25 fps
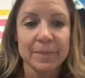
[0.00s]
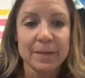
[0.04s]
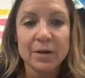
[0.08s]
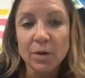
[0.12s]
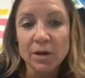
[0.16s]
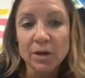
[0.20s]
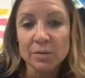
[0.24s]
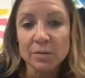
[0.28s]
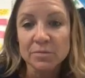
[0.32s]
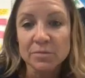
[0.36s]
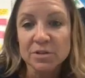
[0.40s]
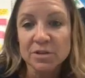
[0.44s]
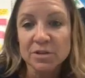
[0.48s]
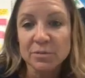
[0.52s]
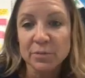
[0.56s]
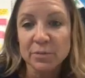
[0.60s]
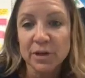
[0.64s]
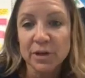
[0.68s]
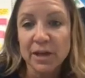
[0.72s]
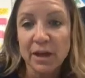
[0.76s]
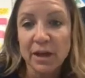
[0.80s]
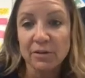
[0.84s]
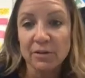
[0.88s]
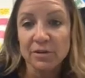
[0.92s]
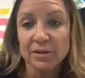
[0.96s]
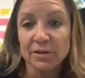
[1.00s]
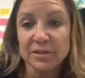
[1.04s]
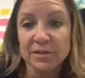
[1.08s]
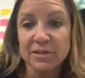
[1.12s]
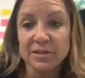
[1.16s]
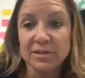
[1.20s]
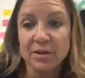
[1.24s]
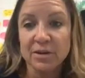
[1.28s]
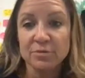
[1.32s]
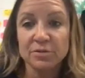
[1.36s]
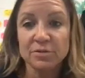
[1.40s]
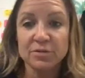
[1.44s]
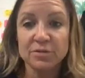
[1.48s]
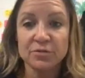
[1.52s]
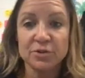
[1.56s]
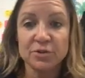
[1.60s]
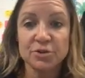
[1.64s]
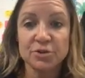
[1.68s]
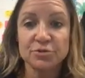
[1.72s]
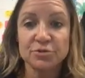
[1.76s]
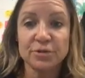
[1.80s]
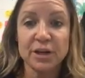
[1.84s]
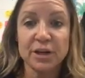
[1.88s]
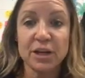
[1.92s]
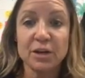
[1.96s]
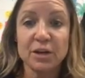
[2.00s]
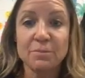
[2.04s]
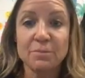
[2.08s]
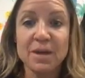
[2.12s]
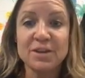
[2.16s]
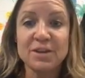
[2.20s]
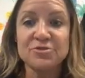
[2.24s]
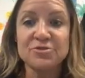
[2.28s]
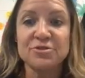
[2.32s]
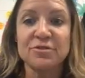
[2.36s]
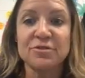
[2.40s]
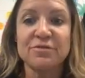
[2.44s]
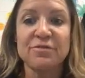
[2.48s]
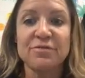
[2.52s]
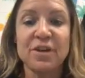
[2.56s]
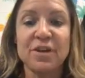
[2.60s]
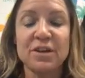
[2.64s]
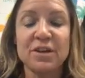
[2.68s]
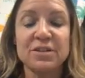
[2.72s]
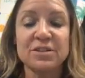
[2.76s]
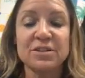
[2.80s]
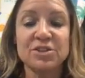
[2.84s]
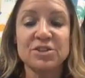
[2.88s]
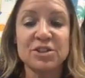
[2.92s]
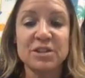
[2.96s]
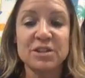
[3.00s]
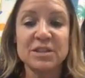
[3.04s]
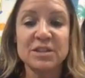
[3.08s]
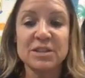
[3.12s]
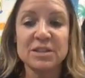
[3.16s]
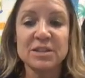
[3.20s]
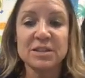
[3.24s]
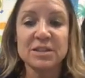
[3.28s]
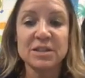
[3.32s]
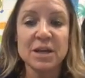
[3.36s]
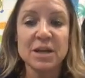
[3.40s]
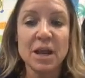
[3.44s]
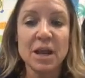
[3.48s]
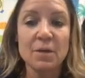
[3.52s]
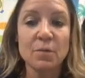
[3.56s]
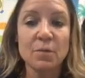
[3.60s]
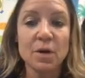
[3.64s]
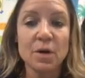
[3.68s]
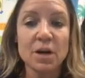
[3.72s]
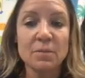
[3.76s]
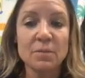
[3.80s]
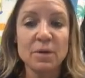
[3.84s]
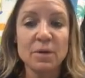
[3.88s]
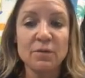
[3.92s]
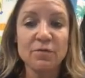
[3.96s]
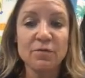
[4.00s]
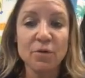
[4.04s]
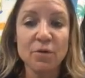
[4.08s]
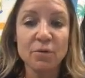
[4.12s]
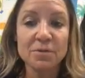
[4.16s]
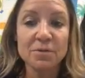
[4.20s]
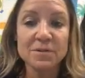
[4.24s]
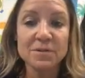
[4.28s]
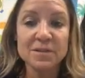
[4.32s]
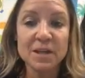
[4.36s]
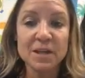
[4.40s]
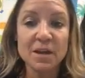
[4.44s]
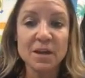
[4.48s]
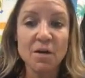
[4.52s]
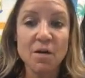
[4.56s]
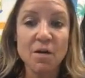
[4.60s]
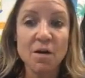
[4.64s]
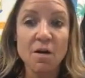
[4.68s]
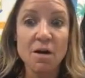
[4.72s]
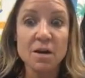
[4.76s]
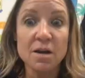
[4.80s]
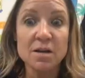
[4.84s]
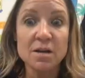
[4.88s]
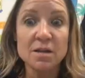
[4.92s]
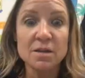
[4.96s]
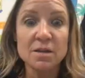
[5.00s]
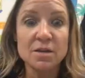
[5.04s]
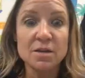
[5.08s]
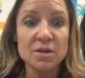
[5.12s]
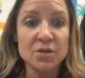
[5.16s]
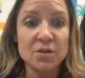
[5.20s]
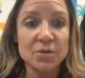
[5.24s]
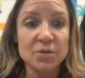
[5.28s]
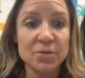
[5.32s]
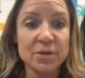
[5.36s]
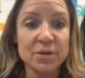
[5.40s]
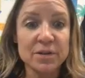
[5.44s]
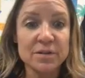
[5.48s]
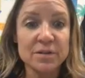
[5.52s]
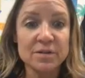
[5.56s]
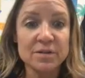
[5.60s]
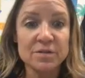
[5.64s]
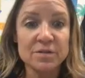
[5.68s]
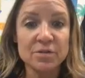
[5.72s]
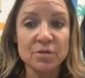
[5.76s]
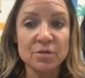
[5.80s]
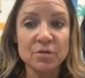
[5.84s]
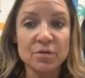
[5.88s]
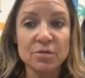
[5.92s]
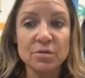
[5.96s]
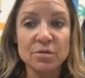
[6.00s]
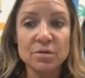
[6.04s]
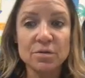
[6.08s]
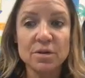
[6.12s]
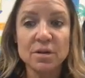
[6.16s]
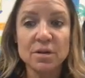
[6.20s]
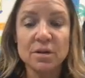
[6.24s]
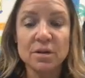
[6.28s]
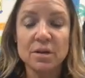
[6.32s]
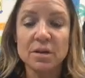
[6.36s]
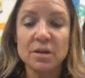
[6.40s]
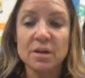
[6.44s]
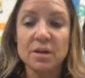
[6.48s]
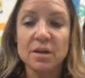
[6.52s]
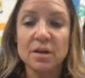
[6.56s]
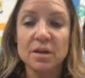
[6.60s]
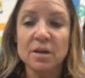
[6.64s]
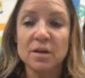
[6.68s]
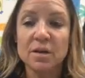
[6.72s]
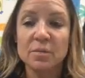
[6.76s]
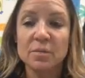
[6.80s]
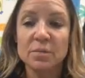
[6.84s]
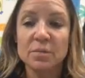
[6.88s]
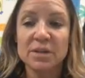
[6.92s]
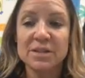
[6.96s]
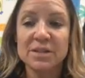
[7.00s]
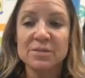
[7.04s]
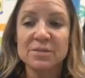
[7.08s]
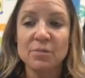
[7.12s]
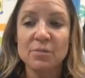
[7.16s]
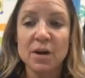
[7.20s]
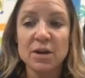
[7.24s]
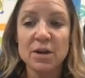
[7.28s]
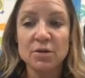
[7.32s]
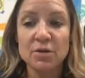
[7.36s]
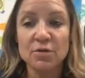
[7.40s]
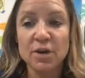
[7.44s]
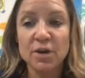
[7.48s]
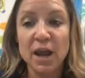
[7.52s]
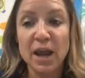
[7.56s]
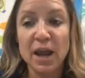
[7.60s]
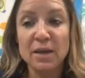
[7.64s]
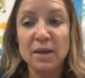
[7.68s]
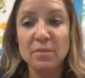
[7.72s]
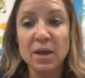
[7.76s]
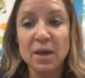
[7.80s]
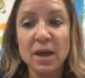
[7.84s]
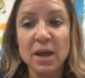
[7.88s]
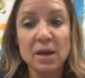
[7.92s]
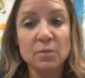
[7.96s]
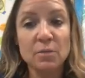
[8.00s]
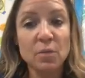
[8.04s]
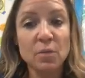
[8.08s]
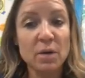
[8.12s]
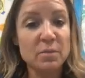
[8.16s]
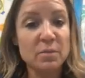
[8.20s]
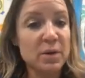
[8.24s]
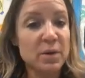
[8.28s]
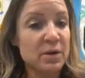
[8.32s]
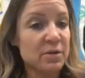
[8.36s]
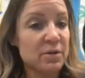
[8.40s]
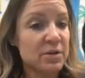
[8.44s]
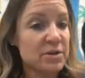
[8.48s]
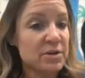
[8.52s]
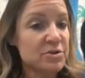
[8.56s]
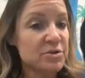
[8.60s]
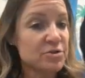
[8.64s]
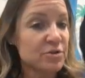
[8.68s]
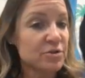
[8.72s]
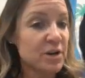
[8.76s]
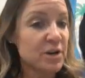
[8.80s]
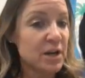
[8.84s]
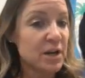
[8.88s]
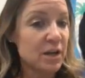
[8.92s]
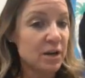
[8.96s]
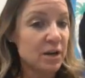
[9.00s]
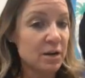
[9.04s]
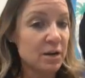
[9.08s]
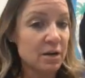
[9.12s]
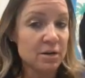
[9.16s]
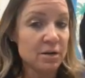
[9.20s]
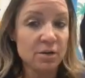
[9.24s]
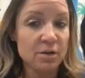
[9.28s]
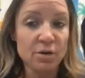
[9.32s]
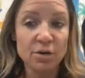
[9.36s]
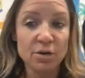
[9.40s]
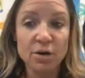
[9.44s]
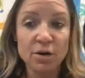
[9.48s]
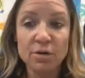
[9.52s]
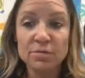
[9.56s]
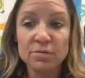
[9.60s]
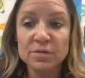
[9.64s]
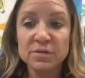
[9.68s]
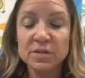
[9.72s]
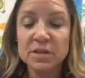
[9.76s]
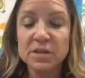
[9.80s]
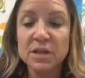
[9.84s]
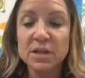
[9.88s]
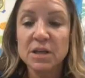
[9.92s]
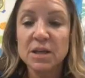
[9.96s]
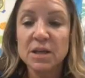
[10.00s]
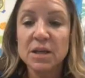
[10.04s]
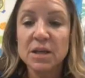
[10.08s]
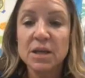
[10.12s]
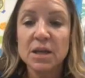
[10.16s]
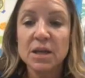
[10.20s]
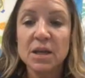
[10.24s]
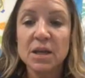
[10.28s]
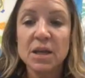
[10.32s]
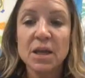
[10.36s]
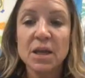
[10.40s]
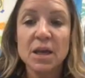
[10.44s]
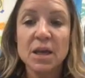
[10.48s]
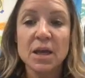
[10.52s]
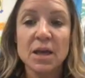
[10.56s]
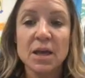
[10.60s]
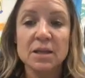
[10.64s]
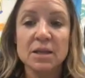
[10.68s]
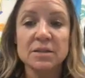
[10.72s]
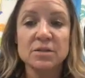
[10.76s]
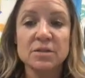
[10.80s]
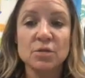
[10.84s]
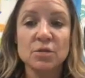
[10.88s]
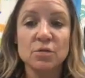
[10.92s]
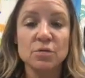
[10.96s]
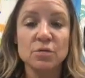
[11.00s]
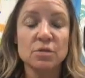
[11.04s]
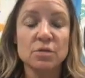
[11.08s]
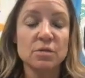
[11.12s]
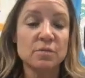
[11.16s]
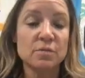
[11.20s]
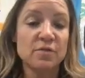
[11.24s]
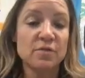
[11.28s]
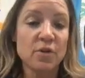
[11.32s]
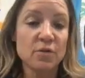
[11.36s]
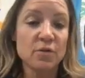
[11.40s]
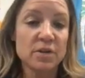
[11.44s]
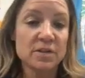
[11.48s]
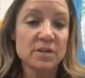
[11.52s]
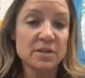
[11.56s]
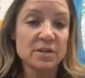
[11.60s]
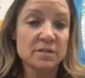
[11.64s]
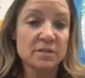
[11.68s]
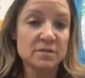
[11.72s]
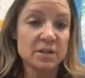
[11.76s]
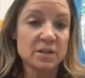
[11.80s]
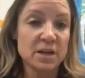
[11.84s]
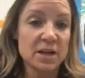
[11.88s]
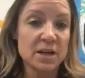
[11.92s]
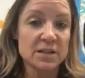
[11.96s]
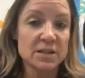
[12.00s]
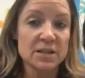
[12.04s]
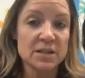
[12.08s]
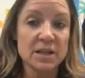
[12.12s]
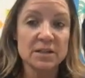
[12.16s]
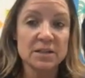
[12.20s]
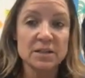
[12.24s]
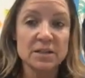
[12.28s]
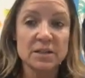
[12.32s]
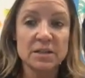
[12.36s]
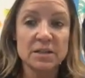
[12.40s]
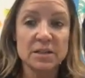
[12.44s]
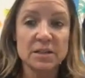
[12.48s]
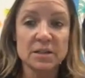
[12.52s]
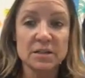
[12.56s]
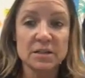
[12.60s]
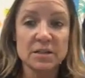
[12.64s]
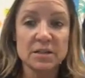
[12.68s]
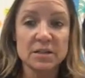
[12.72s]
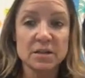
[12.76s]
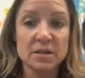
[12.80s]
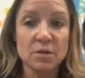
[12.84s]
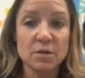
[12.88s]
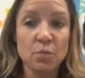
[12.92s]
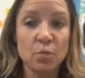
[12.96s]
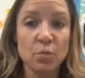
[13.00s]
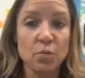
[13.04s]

Welcome to the pre-calculus notes for trigonometric functions. Today we're going to be focusing on the unit circle. Please write your name and what period you're in on your notes. And so the focus of today's lesson is